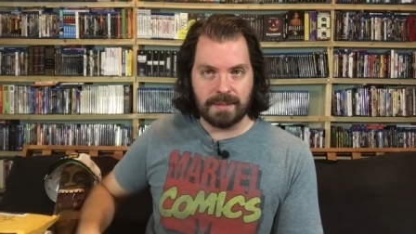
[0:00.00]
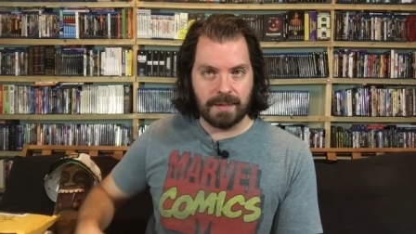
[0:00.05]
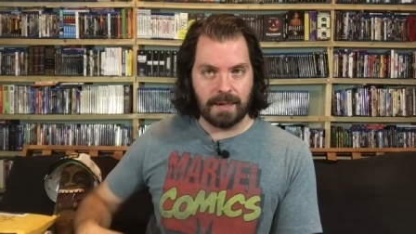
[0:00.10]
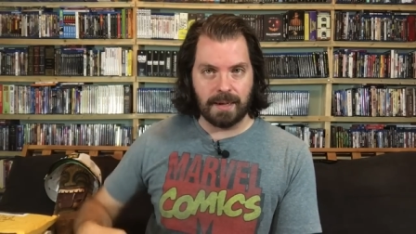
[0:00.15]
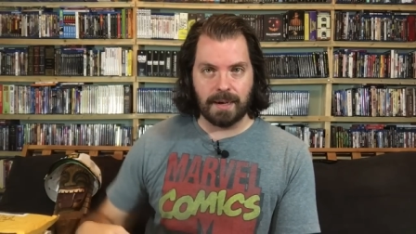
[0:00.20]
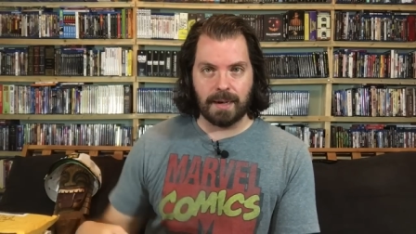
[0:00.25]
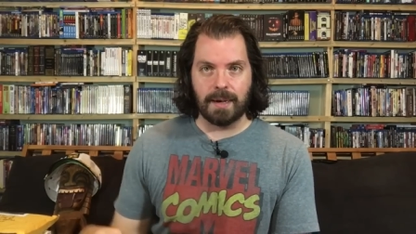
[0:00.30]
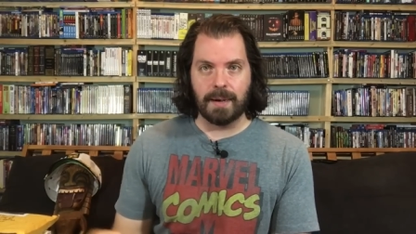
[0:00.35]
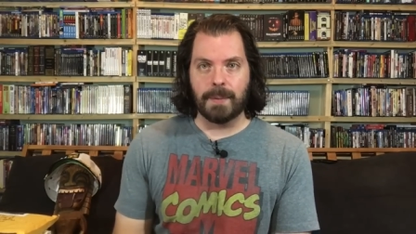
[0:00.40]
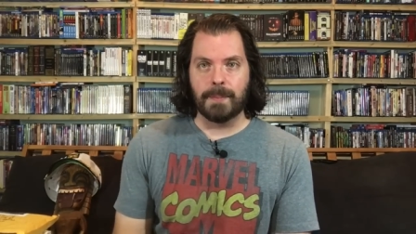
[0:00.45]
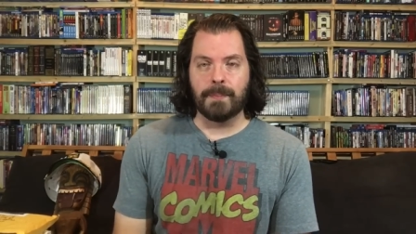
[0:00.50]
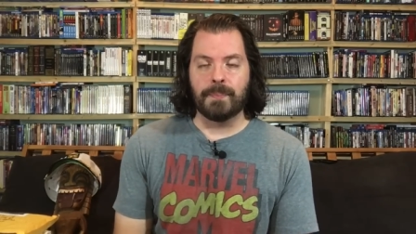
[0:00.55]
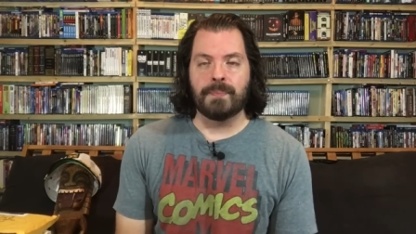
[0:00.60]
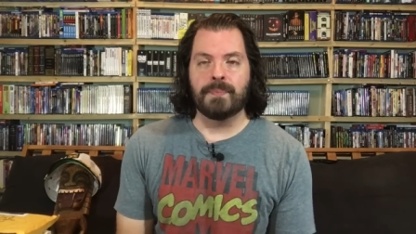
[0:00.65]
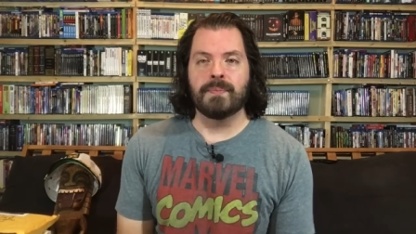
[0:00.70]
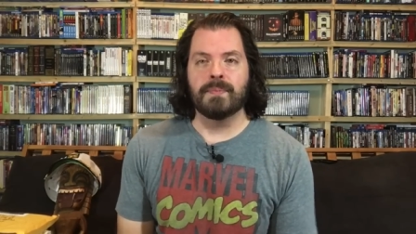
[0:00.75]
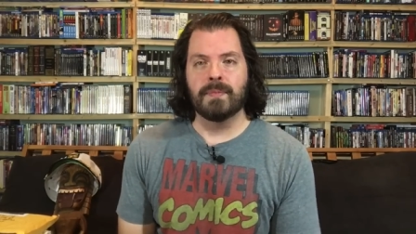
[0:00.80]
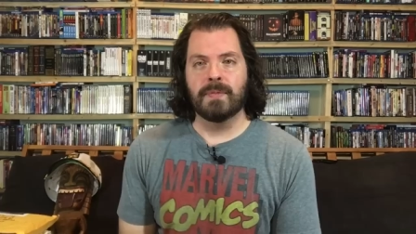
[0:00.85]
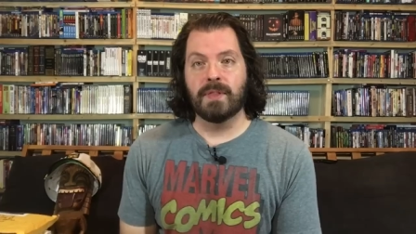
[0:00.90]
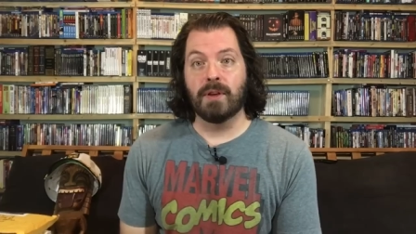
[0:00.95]

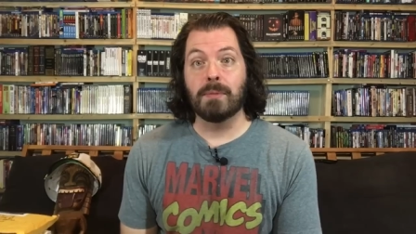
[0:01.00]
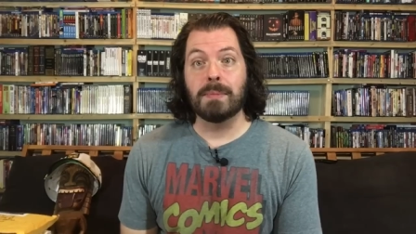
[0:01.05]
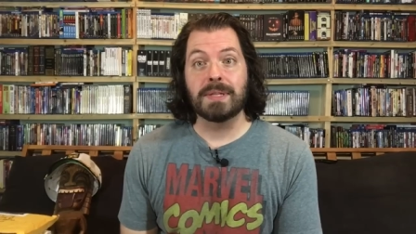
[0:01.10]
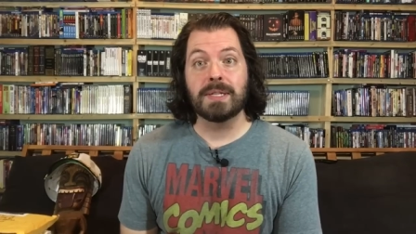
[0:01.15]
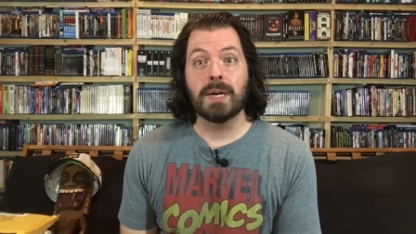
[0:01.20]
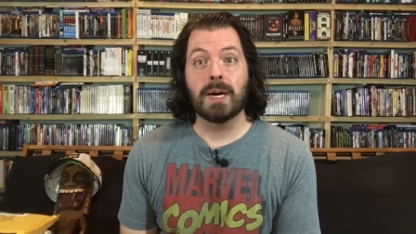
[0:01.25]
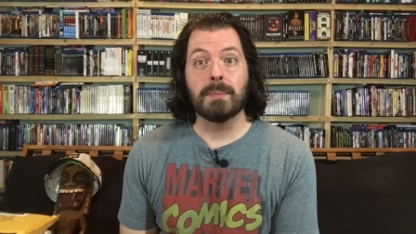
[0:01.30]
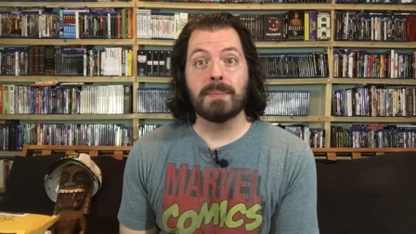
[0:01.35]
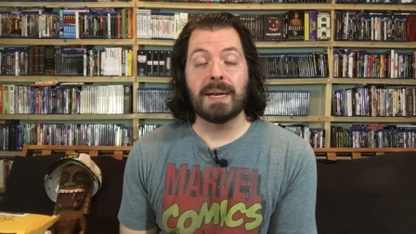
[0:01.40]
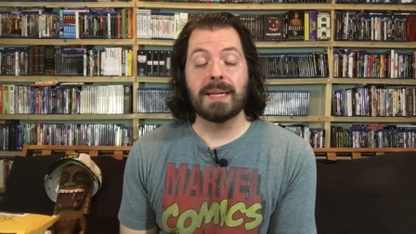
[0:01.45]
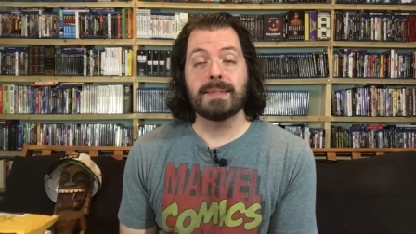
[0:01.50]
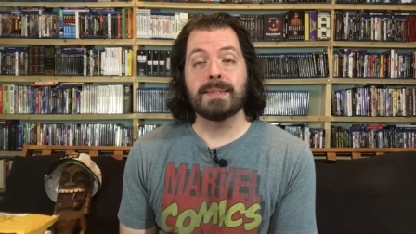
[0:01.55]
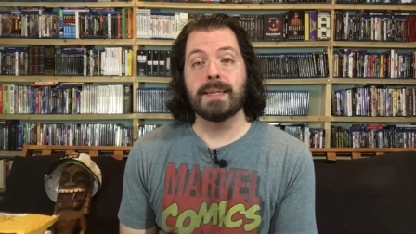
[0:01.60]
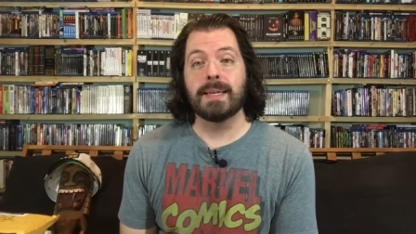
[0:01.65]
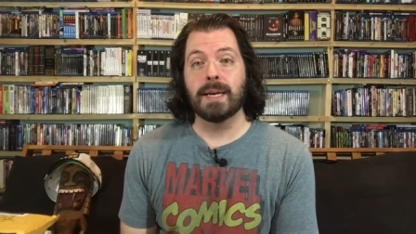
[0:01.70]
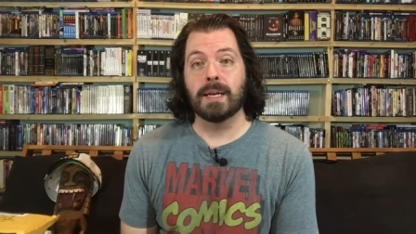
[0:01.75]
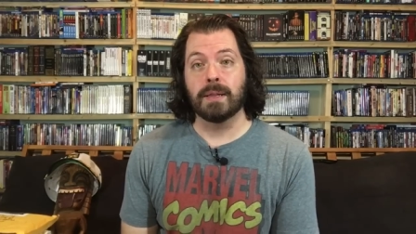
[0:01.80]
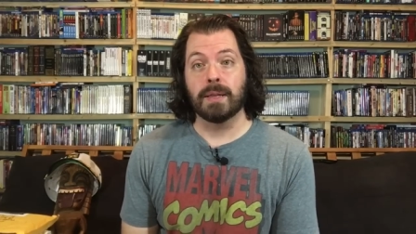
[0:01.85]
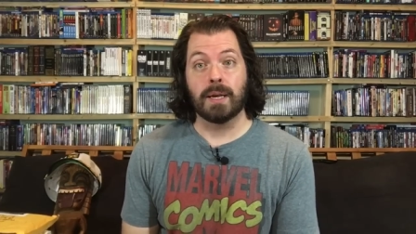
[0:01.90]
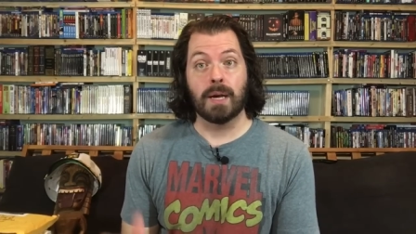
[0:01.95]
Thelma Todd, Patsy
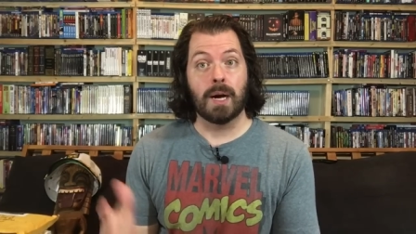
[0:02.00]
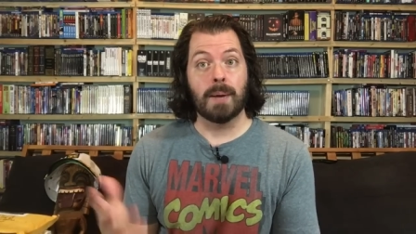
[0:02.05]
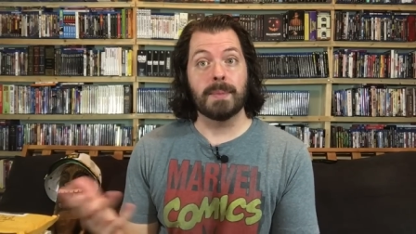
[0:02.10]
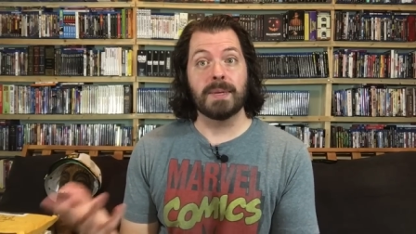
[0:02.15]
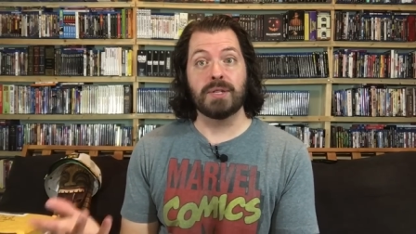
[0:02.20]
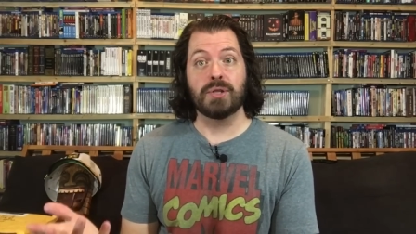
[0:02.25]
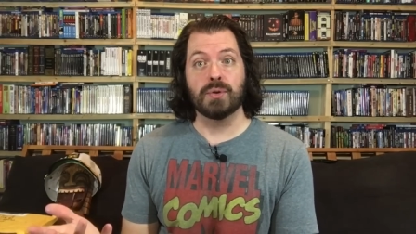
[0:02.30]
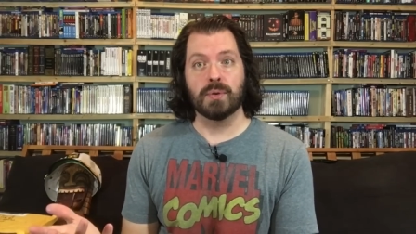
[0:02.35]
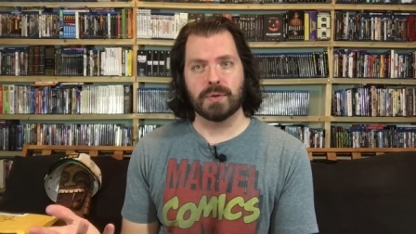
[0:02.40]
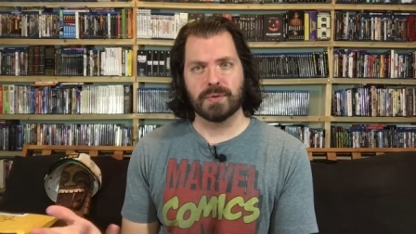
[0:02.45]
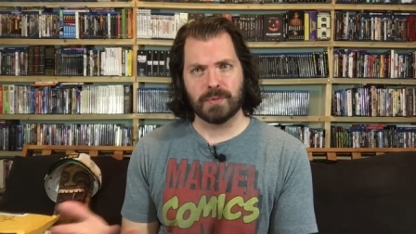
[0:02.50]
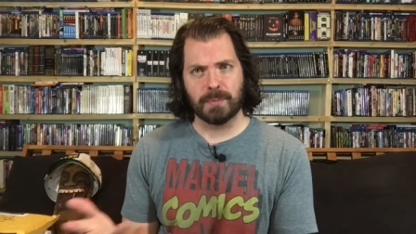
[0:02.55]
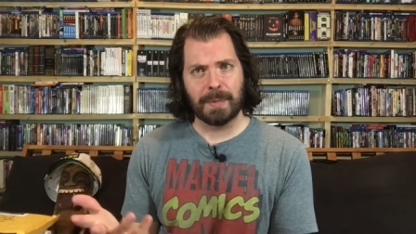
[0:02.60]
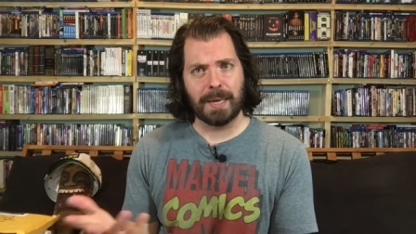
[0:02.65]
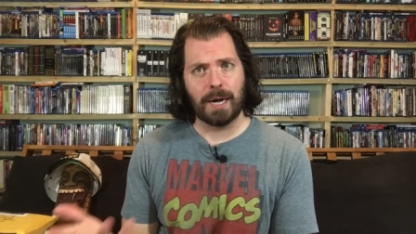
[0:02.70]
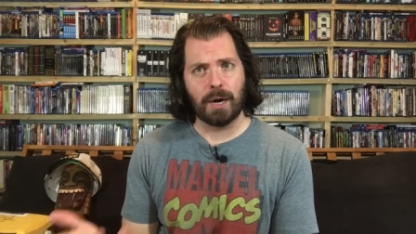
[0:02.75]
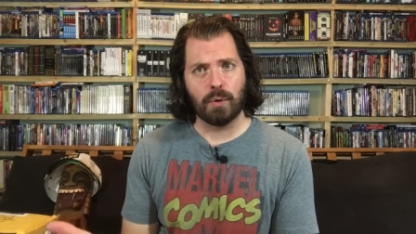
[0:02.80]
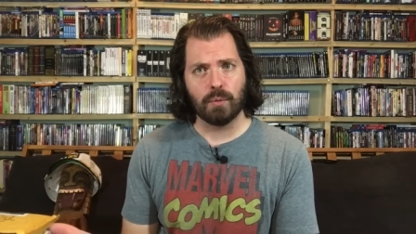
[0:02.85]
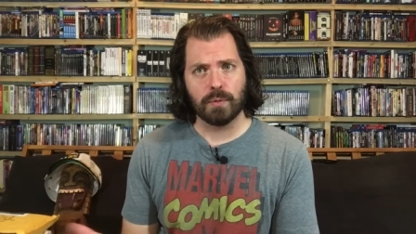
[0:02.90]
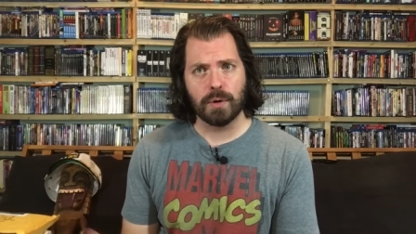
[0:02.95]
Kelly comedy shorts from
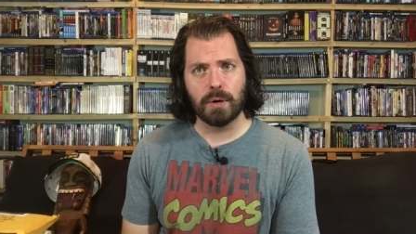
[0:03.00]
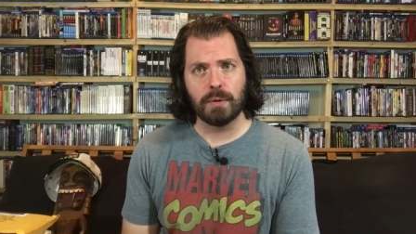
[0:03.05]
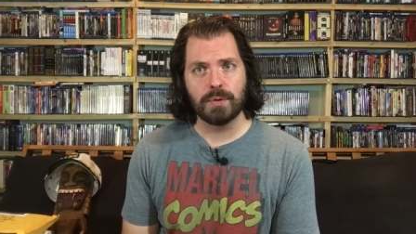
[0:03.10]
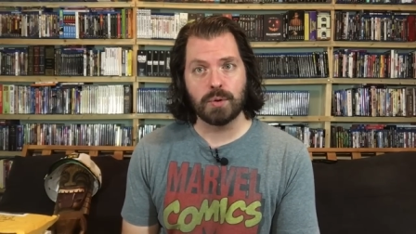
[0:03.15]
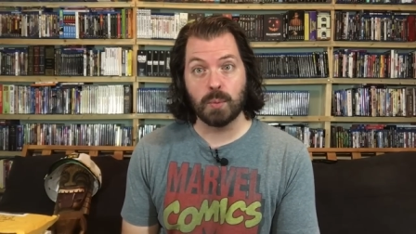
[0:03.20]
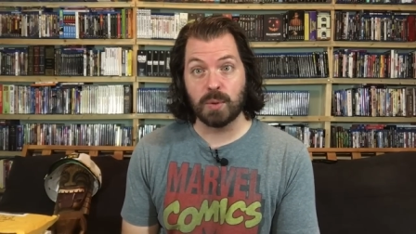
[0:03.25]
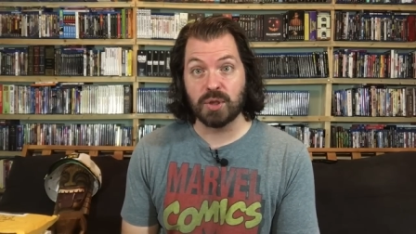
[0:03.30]
Hal Roach,